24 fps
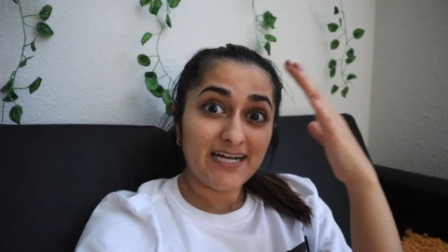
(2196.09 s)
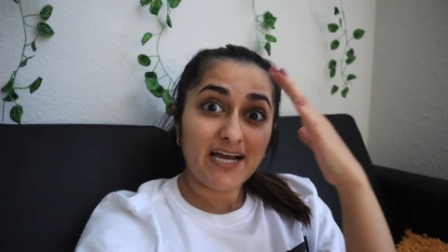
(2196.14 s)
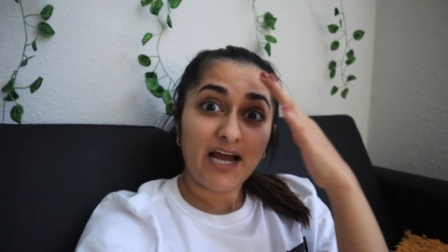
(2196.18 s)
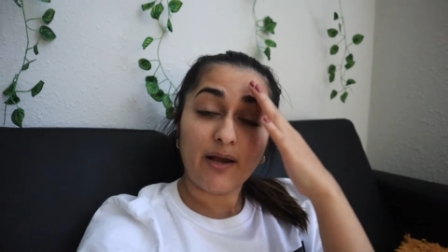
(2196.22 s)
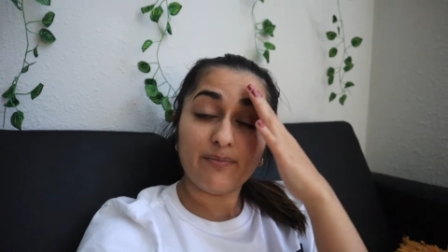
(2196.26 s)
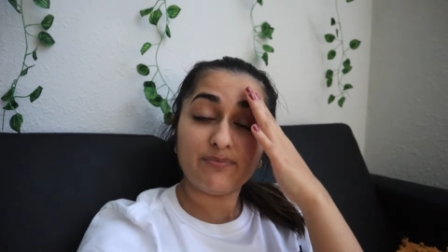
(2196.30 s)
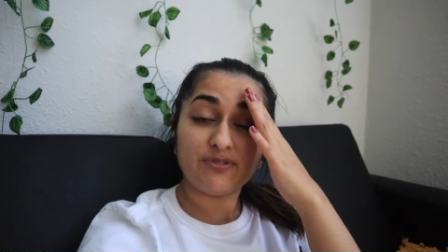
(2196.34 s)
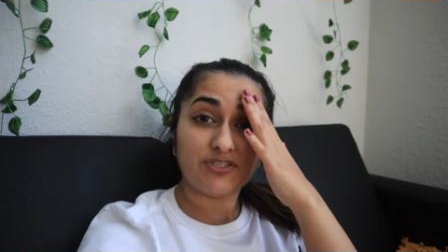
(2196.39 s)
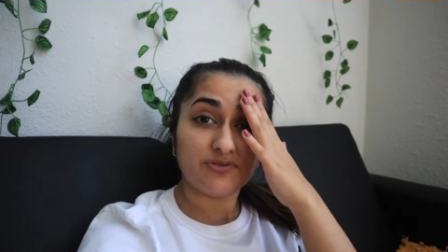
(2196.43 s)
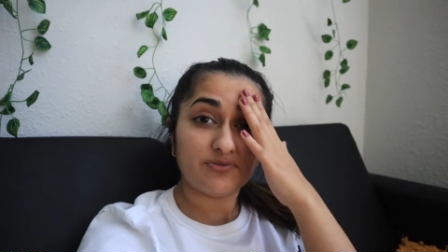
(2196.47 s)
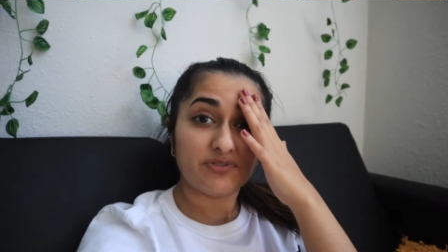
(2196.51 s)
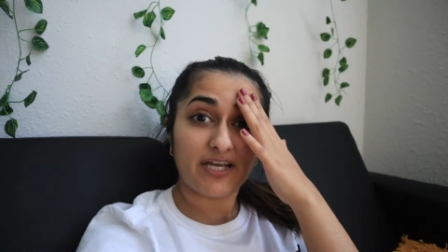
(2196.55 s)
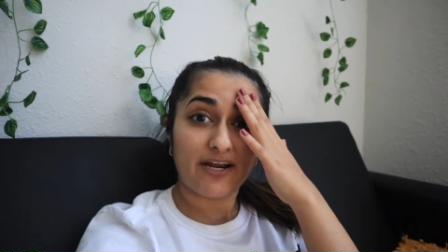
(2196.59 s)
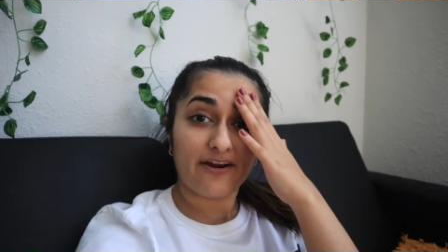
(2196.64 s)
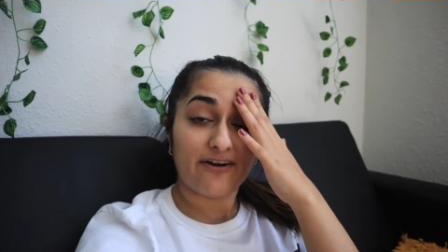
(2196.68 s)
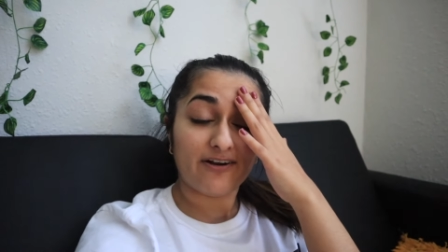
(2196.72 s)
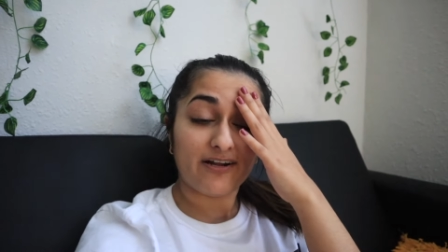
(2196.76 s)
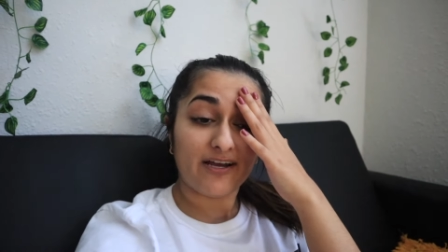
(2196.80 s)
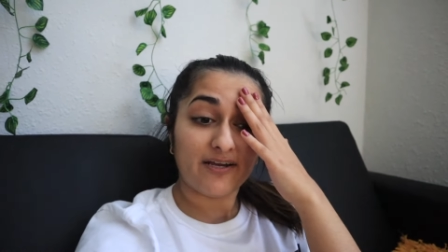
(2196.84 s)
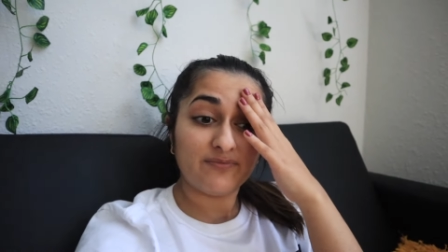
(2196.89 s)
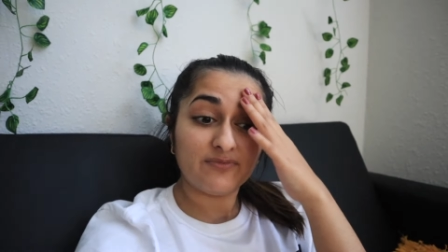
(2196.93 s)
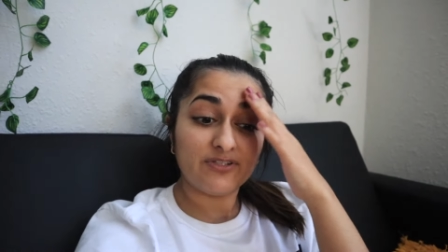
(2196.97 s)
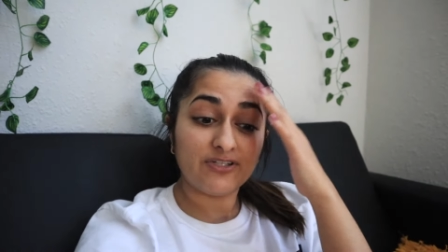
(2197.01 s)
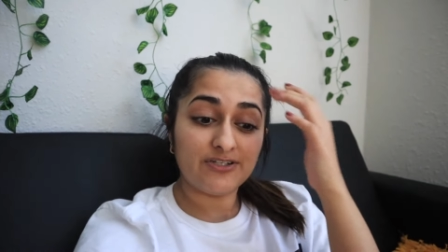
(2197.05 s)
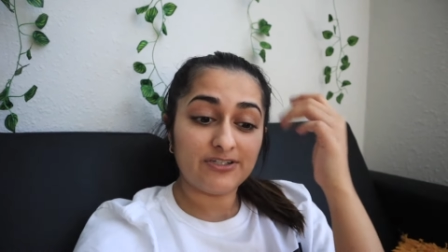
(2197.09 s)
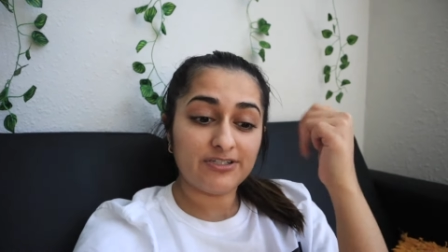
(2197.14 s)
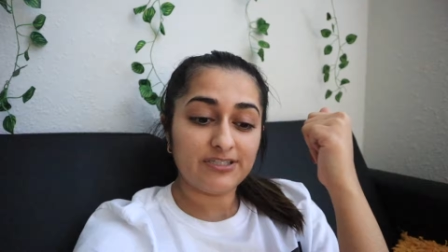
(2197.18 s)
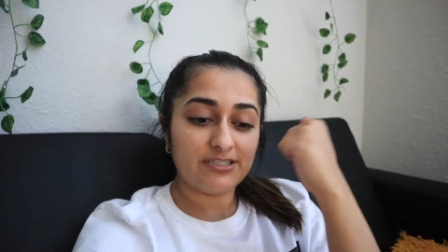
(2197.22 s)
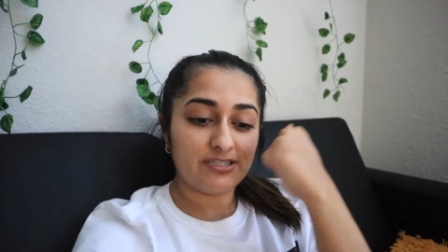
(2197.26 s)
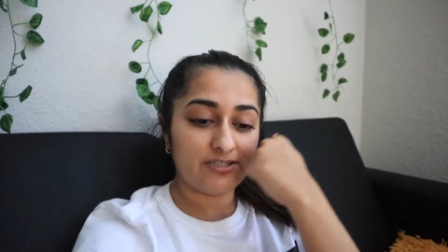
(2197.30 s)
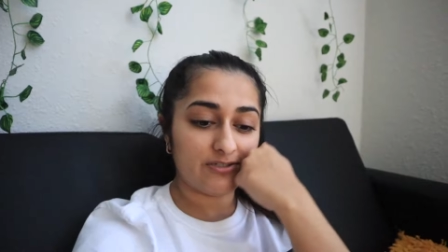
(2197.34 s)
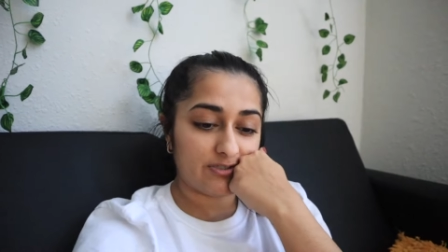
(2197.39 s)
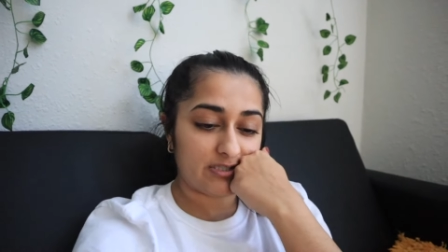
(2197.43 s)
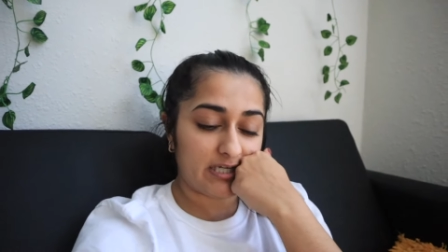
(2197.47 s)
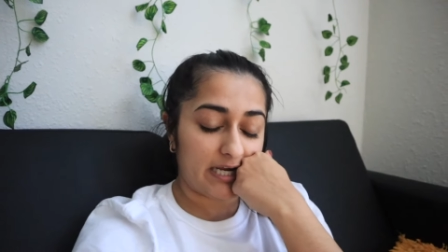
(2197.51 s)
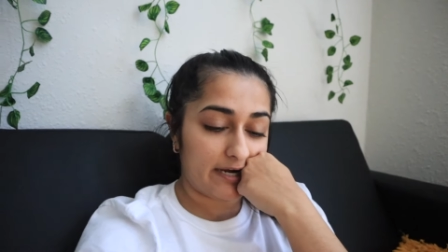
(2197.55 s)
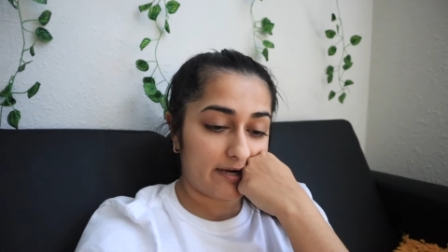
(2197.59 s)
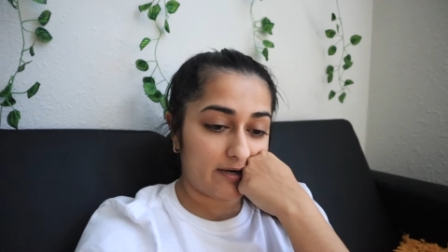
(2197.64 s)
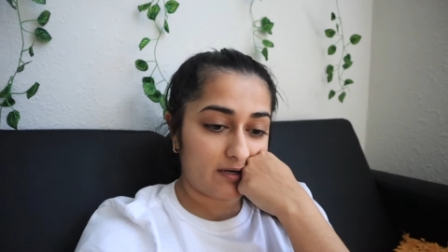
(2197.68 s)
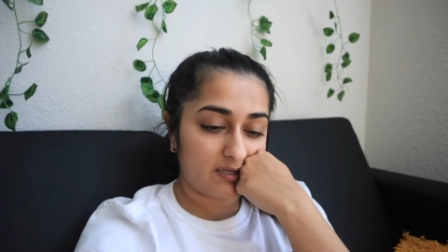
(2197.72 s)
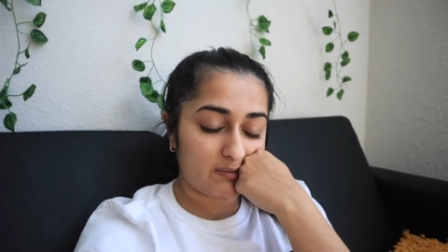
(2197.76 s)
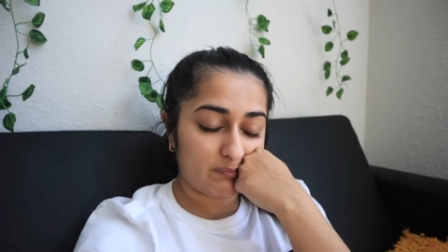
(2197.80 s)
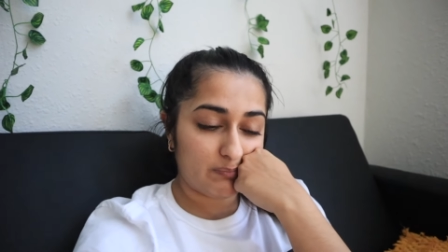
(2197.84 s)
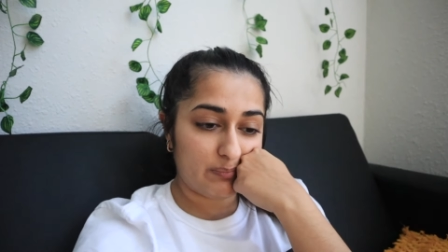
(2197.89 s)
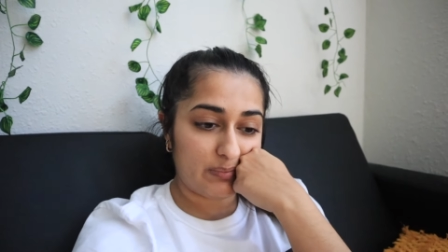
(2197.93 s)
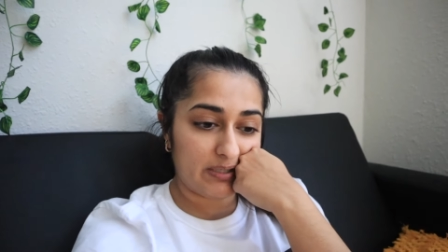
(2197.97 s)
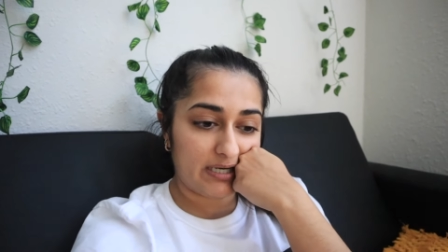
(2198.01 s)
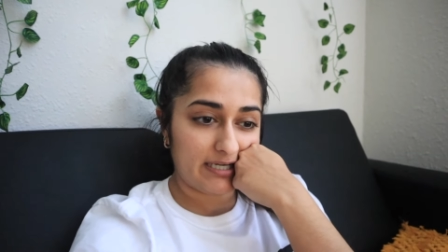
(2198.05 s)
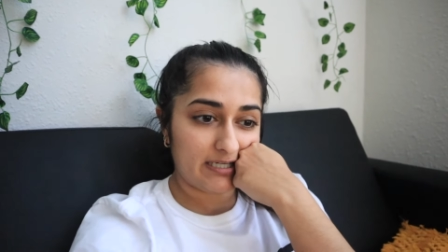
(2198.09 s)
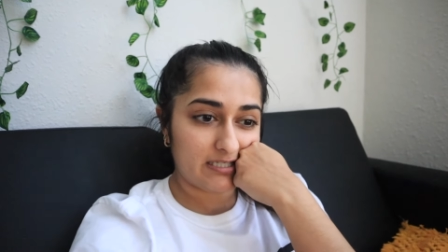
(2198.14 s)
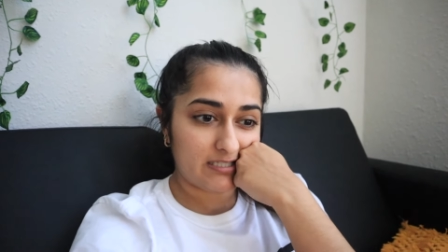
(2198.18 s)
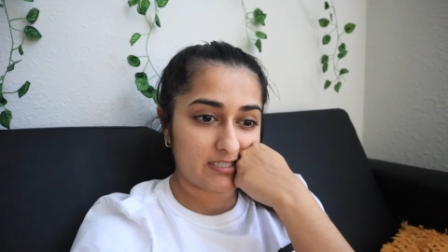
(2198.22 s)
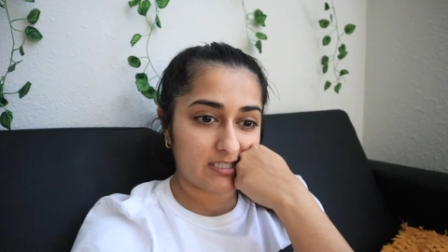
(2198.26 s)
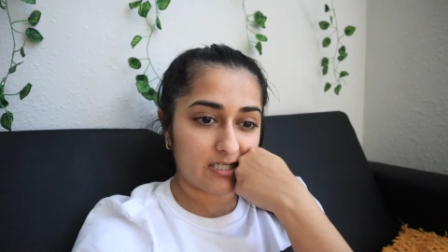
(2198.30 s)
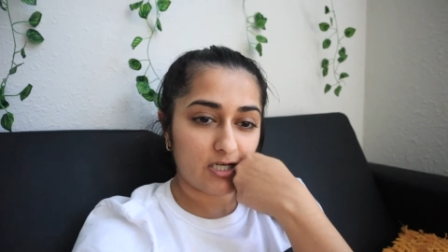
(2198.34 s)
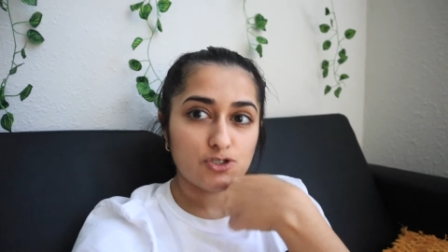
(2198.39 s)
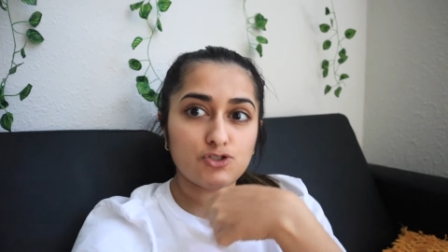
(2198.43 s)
I'm so scared. I'm literally so scared, but